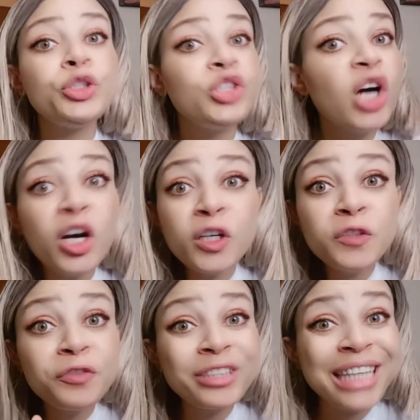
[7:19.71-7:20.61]
Don't
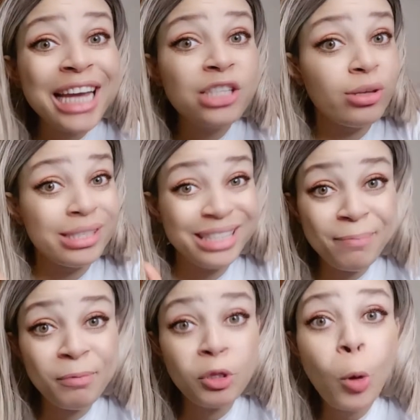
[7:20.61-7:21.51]
forget your
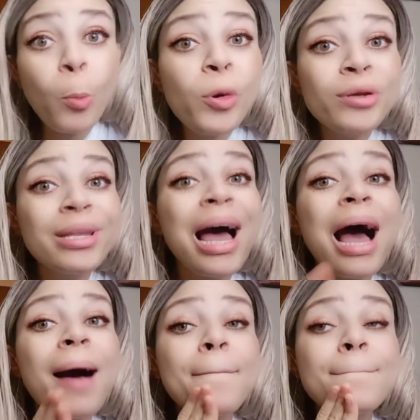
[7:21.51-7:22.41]
sleeping hormone.
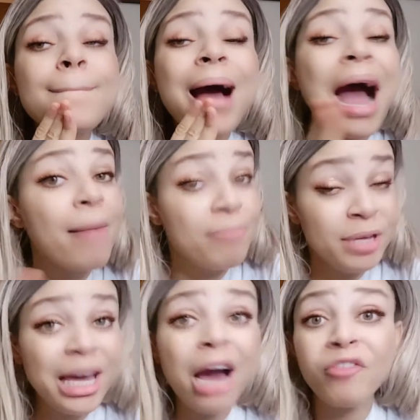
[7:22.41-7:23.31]

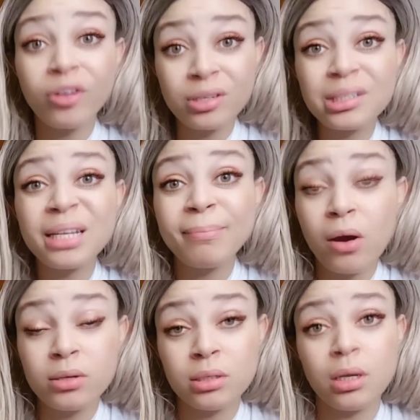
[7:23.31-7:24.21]
I've forgotten
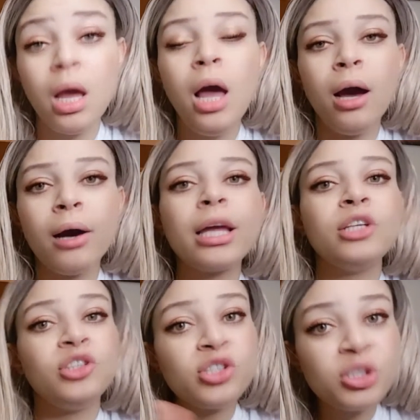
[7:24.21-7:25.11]
about it. Okay,
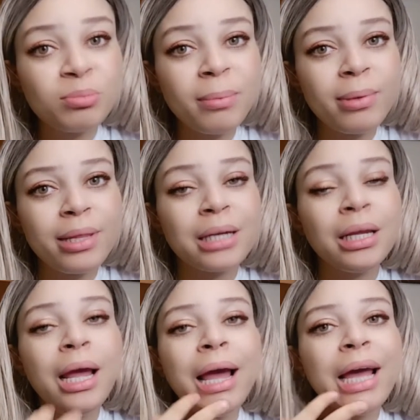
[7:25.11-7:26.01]
just remember that.
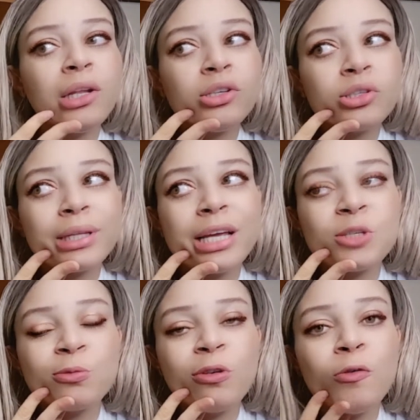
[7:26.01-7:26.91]
And also,
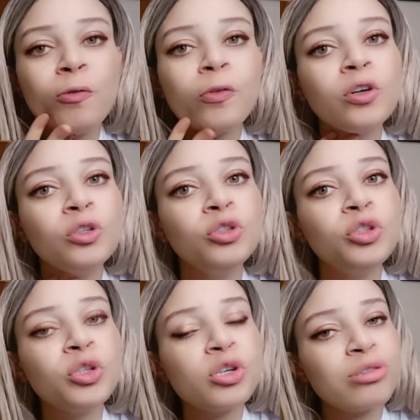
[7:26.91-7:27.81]
there's one for
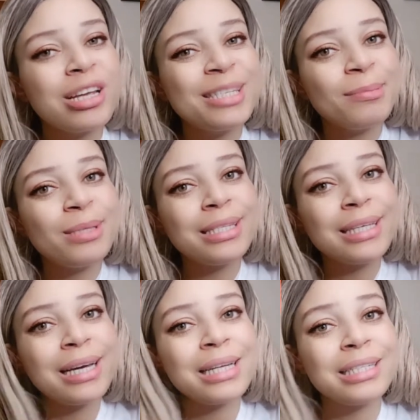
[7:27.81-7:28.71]

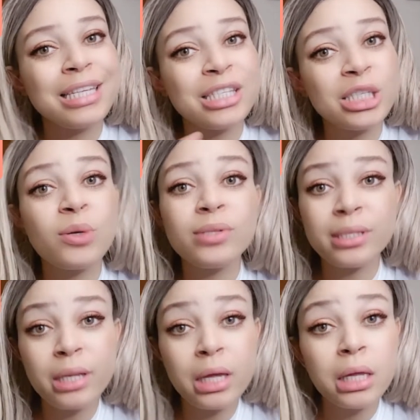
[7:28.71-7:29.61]
neurotransmitter, the
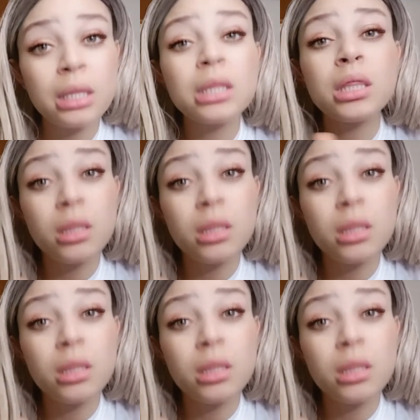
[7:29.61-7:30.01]
serotonin.